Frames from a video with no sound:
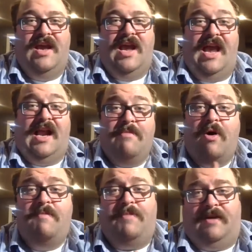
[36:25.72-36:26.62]
And I'm
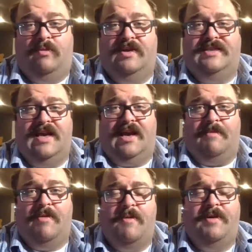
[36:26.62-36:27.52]
hoping, once again,
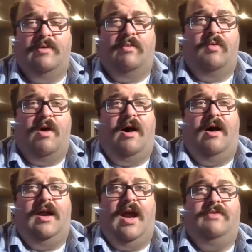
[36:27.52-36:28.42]
that we're
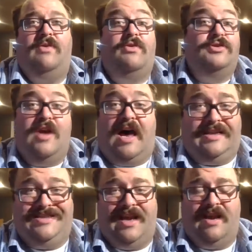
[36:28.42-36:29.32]
wrong and that there's not a
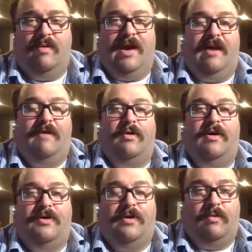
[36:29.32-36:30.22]
second wave or a
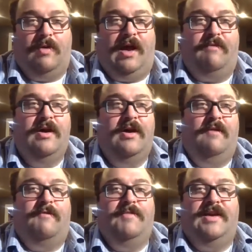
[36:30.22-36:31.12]
third wave
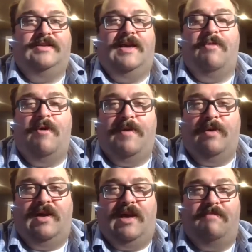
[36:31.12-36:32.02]
from this. I'm hoping
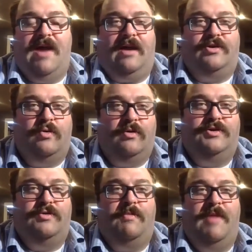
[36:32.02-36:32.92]
we get back
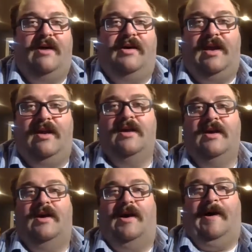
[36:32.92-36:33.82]
towards normality.
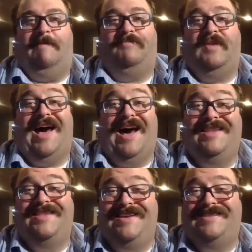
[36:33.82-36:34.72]
I
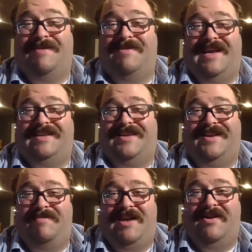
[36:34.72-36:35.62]
think some of that's going
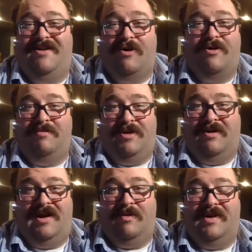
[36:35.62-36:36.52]
to be herd
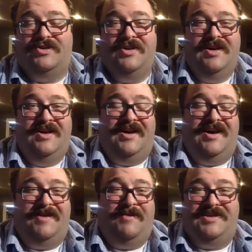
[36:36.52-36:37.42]
immunity, which
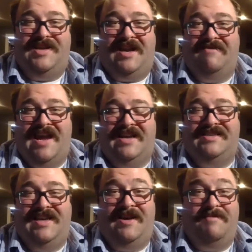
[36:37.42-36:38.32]
will take a
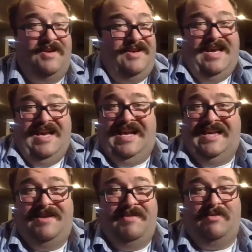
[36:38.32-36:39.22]
vaccine, but it's
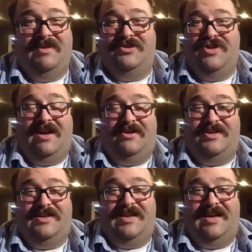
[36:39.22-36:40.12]
going to be really
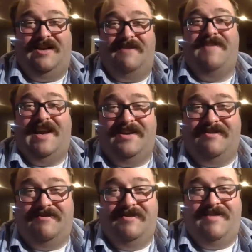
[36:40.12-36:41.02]
challenging to get an
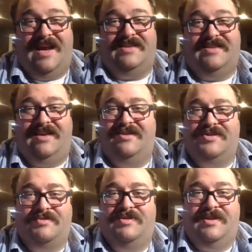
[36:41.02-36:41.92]
effective vaccine
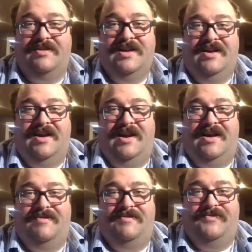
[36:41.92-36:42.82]
just with the
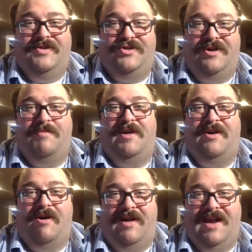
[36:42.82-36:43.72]
genomic
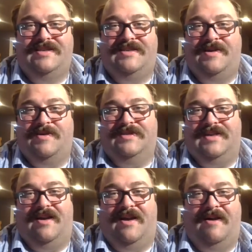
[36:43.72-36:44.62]
RNA
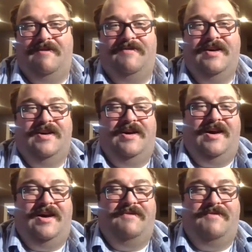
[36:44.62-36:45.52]
sequencing of
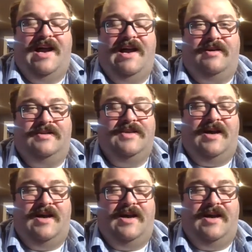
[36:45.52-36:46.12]
the virus.